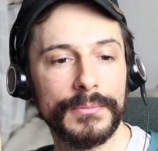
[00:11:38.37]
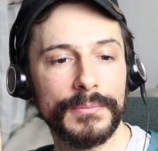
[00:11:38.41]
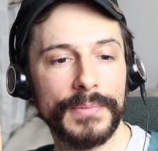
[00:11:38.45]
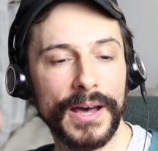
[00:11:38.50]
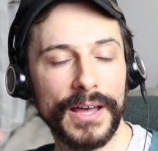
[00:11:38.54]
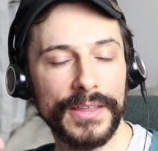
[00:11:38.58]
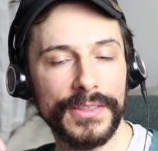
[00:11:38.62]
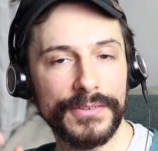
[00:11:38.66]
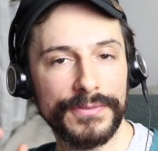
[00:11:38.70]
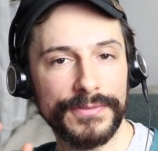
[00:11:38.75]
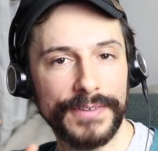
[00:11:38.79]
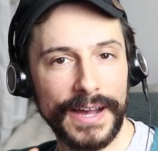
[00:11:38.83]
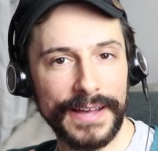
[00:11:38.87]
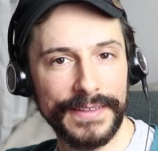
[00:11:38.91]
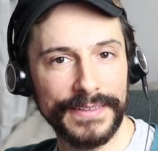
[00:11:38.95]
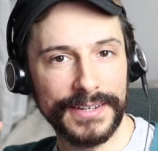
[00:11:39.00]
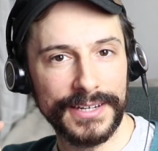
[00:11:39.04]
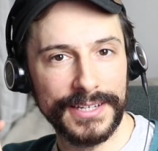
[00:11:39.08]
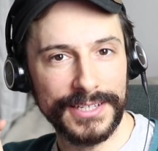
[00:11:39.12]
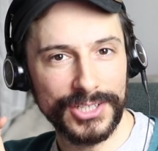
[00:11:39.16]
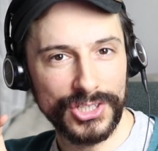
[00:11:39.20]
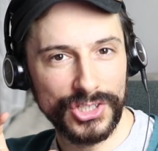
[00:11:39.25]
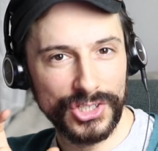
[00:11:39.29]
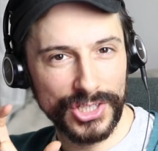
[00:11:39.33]
But the fact
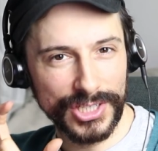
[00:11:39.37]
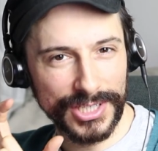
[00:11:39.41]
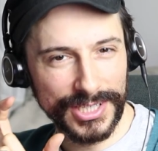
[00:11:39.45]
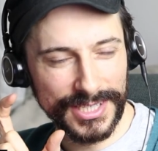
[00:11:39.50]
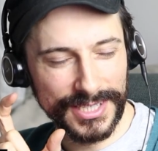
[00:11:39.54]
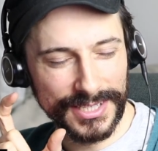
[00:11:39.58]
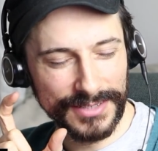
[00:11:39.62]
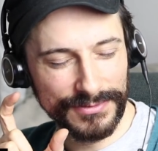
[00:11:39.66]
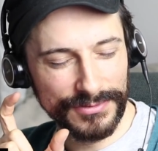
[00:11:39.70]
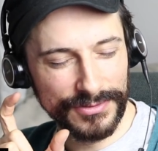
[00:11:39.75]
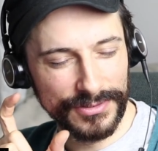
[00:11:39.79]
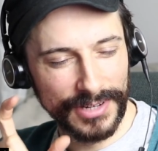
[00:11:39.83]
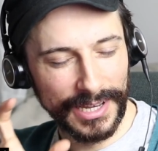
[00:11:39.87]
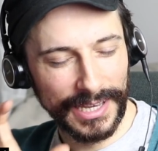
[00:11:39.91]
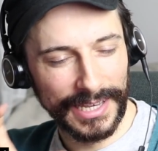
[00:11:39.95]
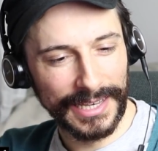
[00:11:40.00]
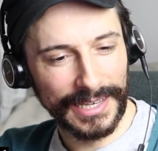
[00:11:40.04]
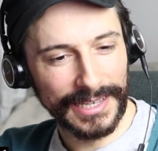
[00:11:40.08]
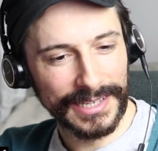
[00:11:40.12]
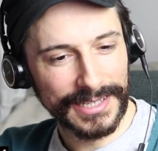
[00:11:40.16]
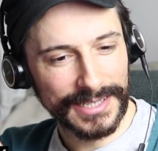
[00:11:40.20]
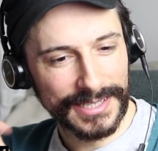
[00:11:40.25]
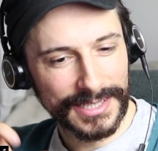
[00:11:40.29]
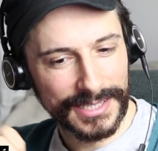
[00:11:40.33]
that it's just for a
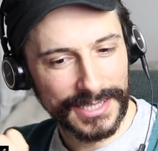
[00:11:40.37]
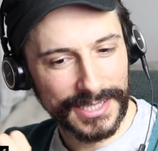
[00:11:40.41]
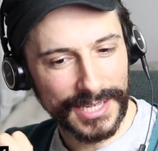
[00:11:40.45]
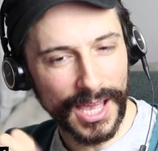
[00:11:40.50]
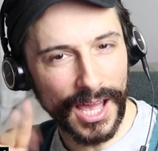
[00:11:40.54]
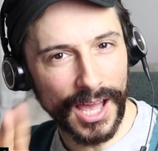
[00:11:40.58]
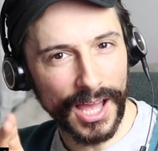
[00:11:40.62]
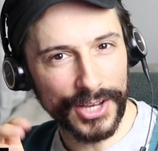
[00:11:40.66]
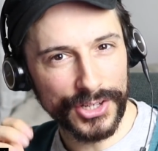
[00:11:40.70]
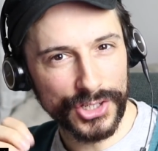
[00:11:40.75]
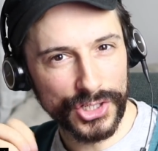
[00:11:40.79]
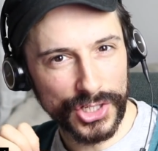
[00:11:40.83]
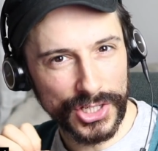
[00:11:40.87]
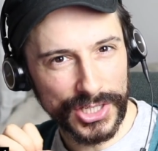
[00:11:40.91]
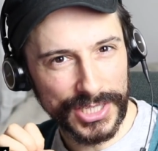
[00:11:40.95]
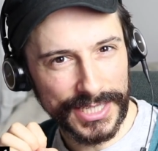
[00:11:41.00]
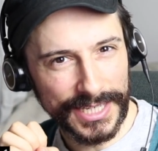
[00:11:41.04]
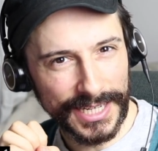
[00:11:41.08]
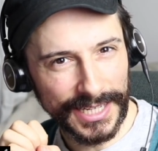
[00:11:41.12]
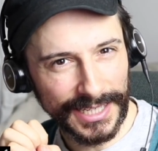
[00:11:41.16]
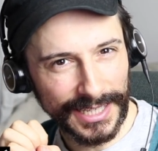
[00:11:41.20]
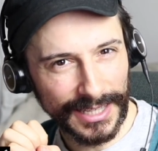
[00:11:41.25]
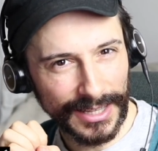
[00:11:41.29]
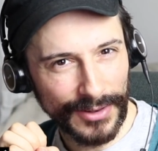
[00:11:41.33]
little touch,
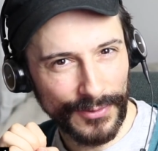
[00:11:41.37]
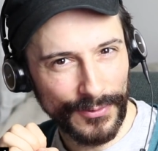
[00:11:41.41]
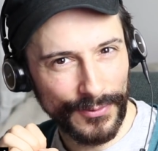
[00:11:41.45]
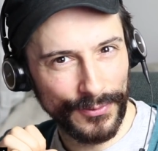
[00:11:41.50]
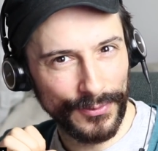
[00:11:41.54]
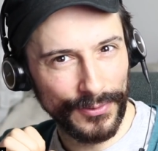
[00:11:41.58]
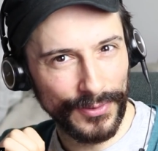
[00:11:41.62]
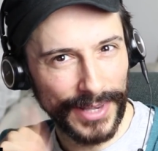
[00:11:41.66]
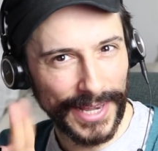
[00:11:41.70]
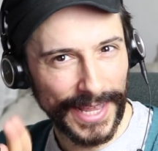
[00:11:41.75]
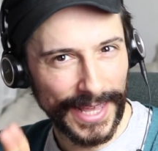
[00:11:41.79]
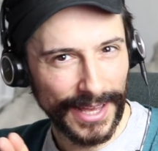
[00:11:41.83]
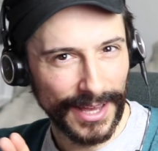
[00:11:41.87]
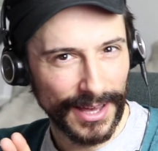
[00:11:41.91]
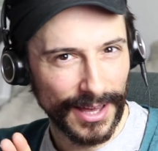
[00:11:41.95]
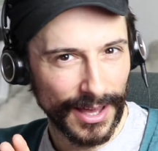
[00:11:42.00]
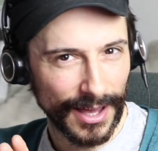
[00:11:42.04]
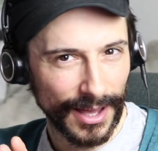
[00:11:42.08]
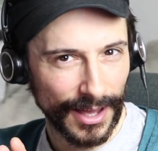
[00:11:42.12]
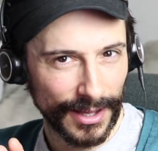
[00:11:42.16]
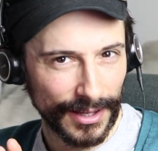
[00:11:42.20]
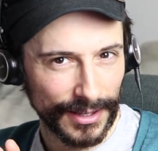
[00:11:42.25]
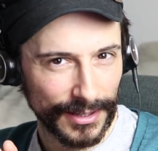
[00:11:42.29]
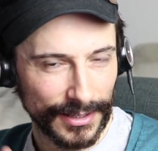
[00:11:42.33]
just a little
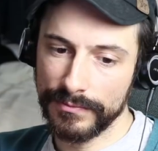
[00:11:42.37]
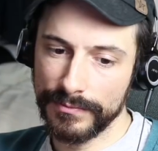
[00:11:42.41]
flicker.